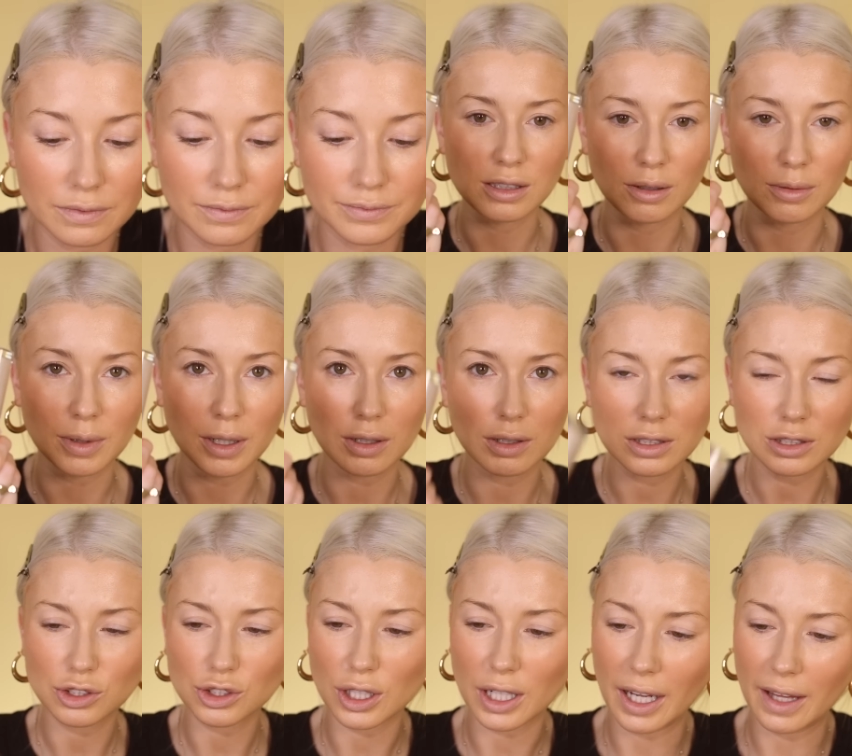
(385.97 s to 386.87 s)
So I'm going
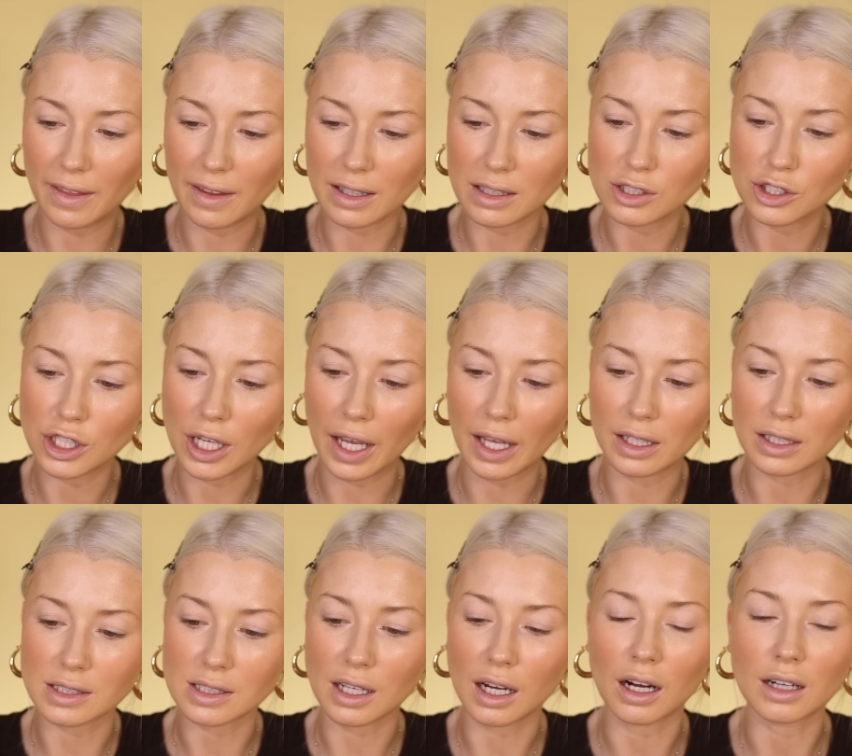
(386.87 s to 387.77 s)
to try this shade.
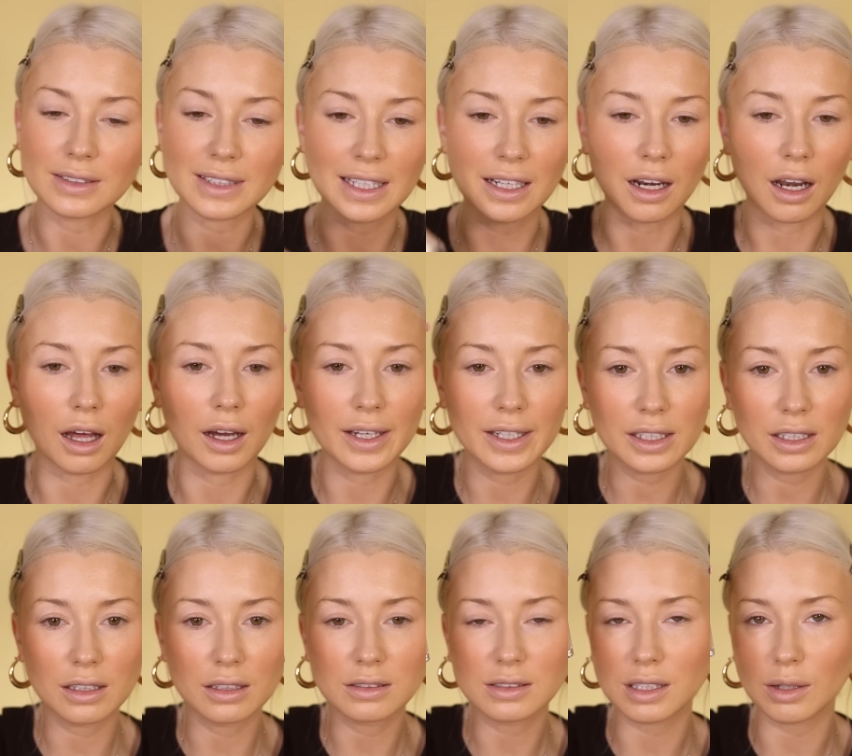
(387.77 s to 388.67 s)
It's called
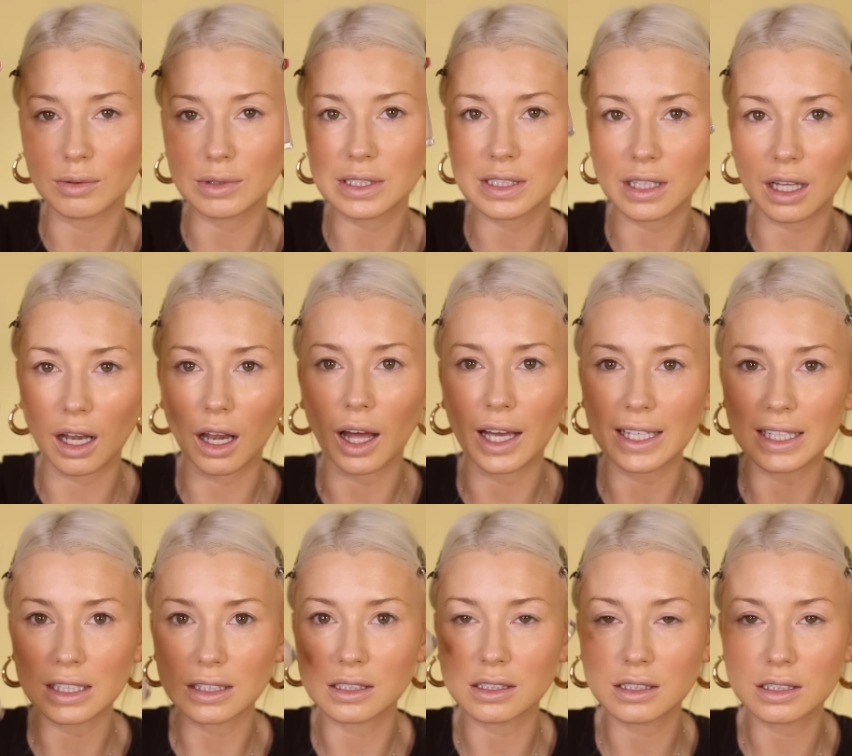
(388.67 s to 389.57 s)
Enlighten. So it's the
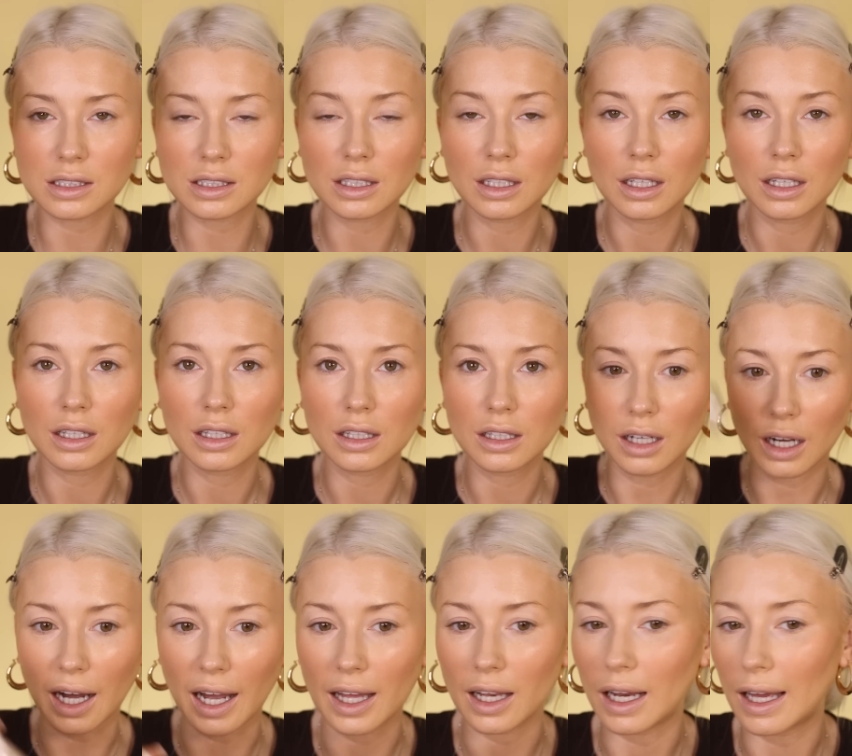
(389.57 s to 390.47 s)
lightest
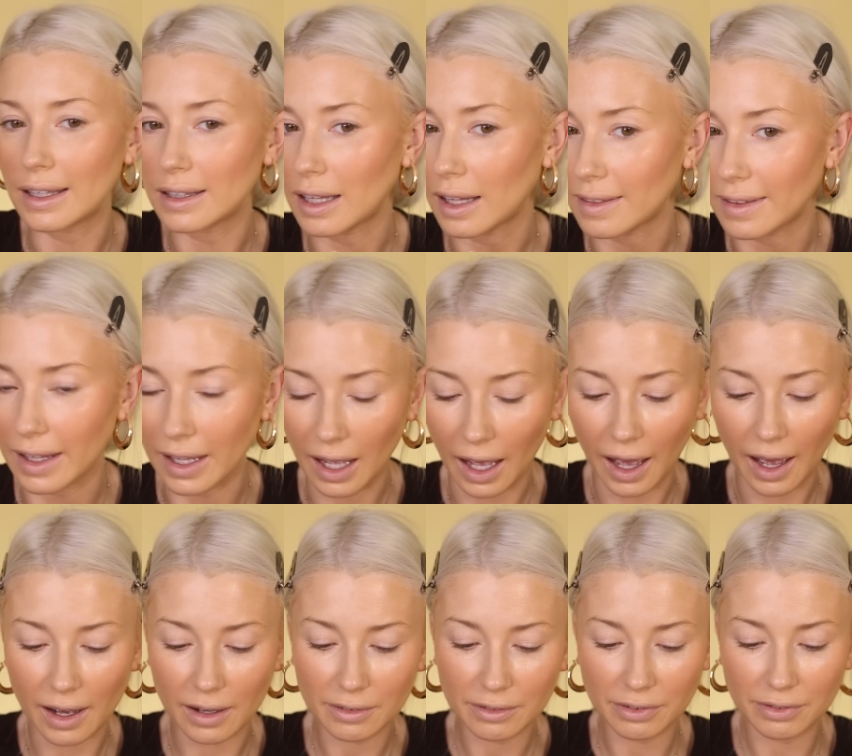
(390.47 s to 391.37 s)
highlight that they
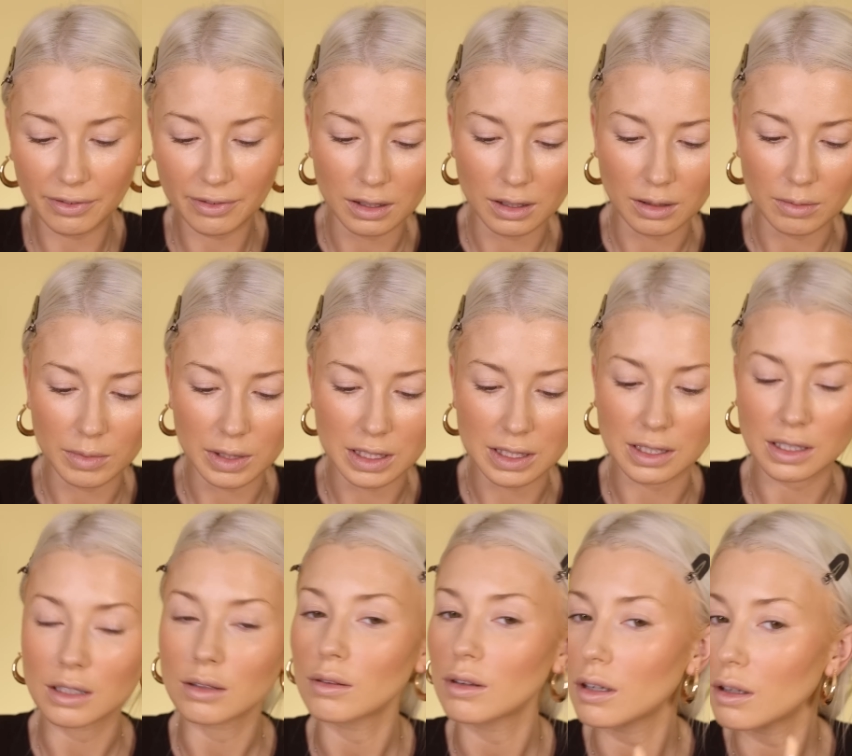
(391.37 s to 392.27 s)
have. Let me
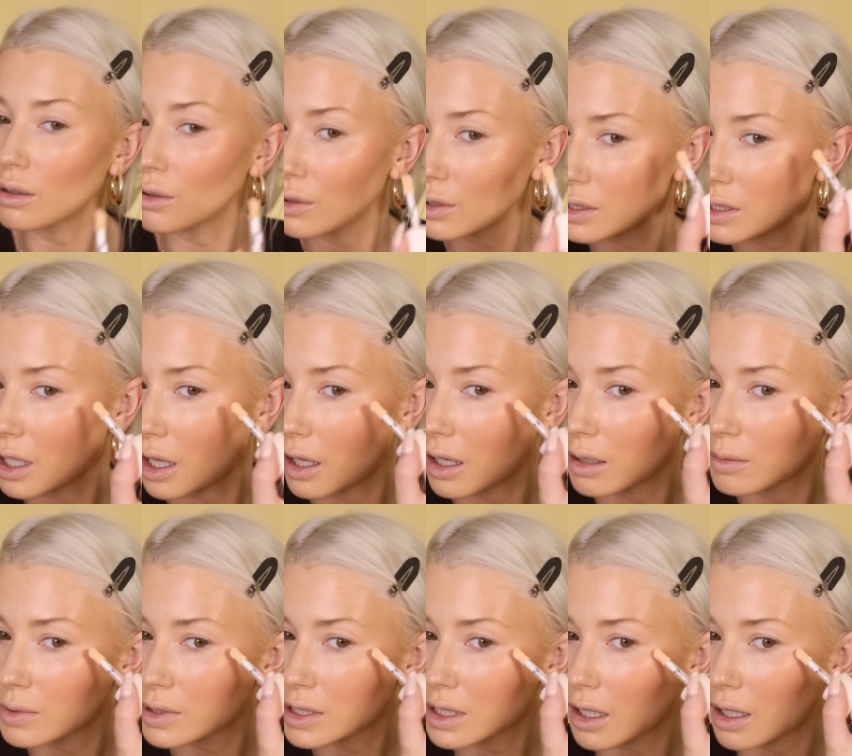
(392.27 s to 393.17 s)
see what it looks like.
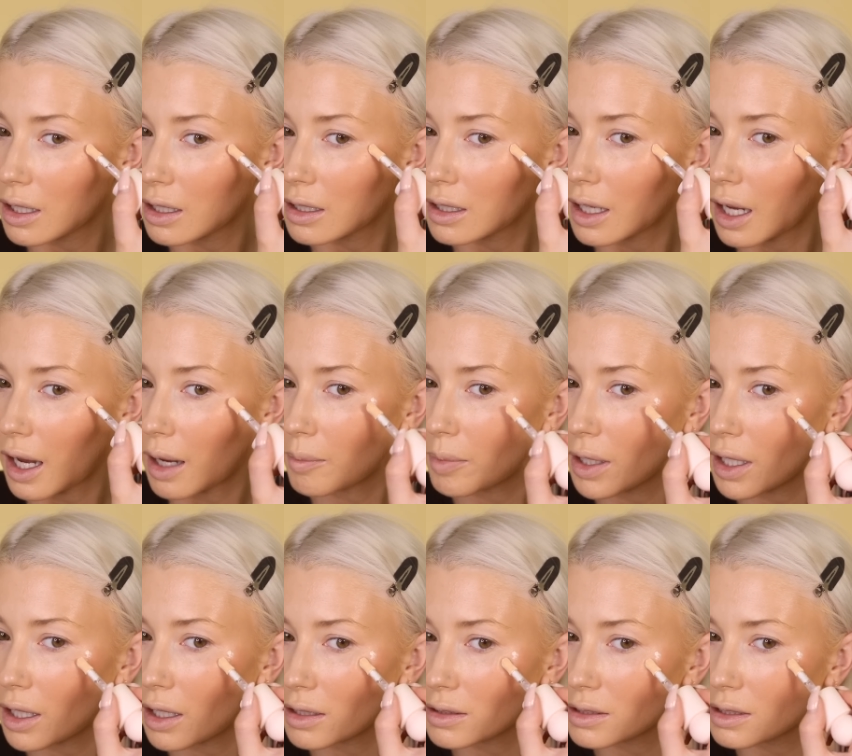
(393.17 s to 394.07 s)
I'm just going to dab
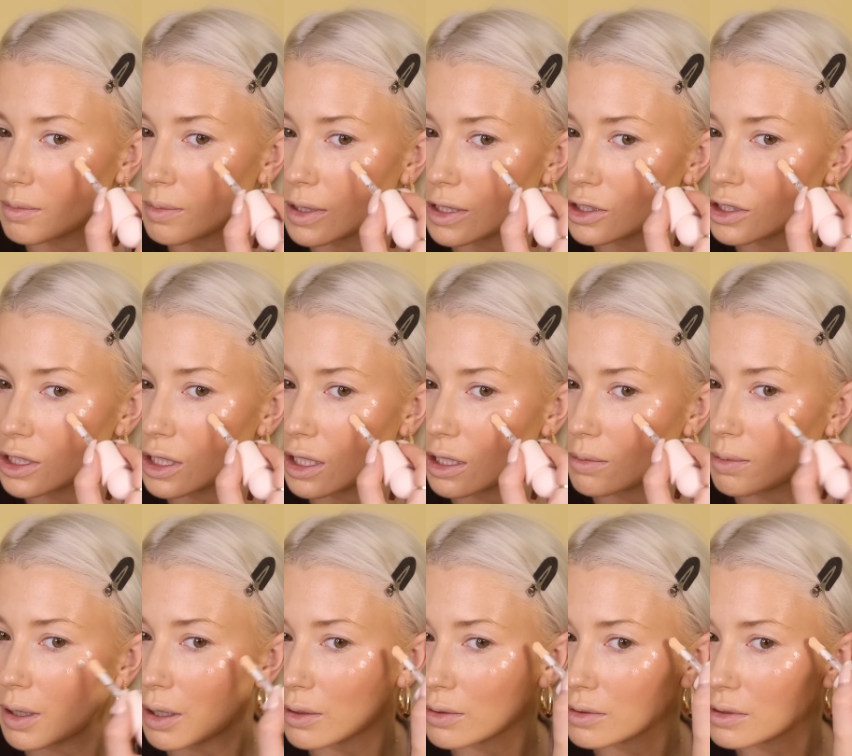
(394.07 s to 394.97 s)
it onto my
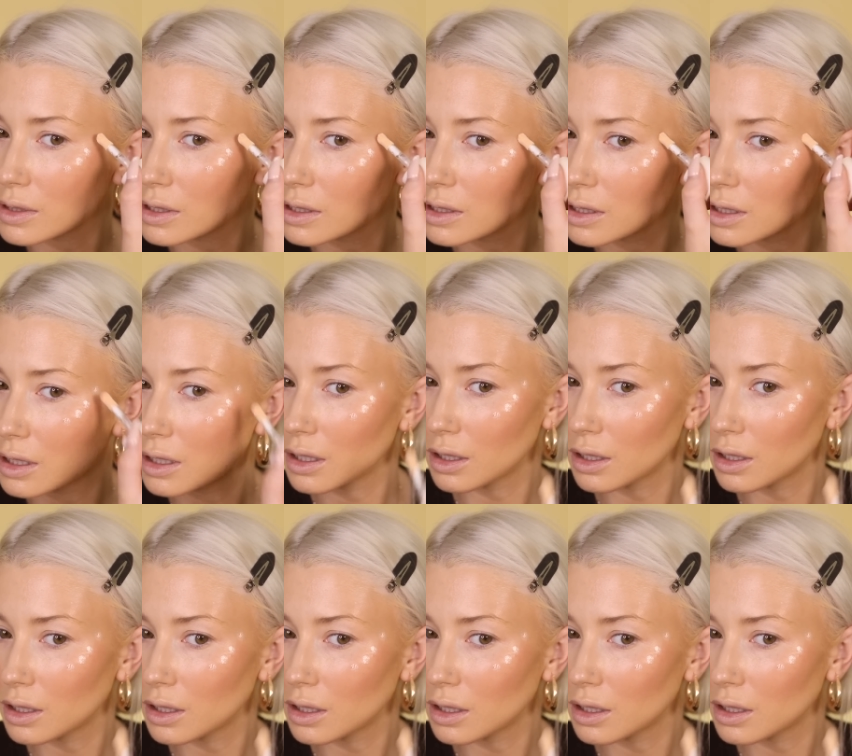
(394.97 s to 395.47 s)
cheekbones.